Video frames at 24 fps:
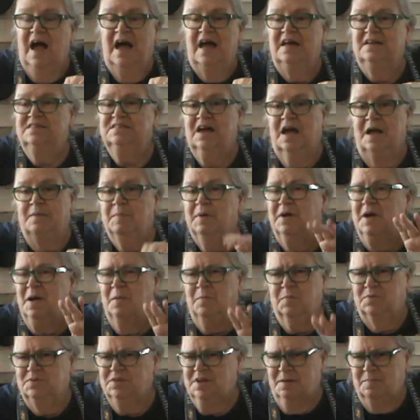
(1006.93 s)
At a time, a
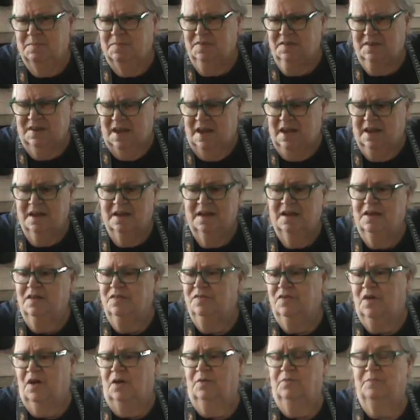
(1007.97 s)
couple of times a day
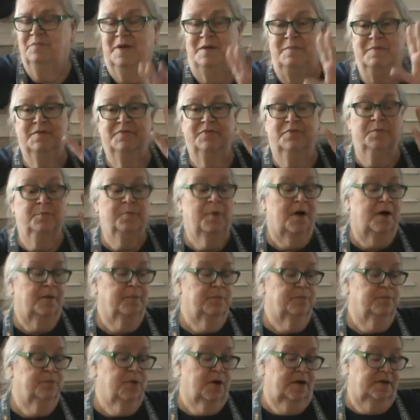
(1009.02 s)
is all, maybe for a
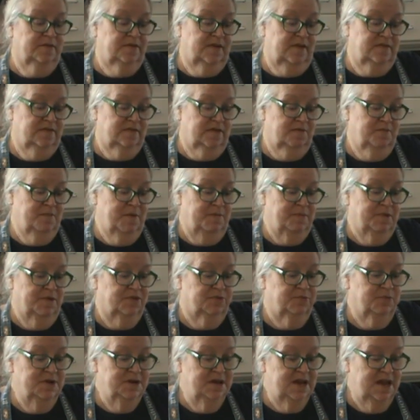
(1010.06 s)
process of maybe
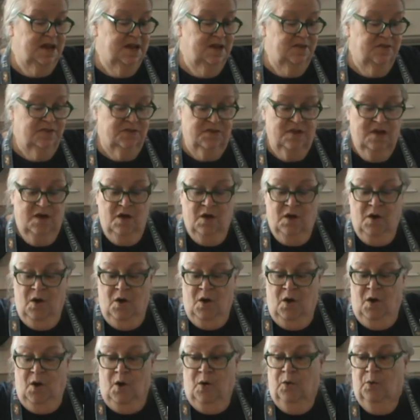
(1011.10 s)
3 days
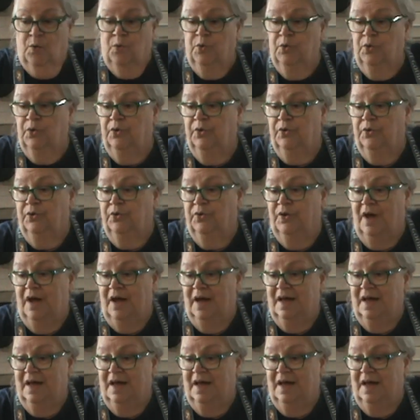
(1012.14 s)
or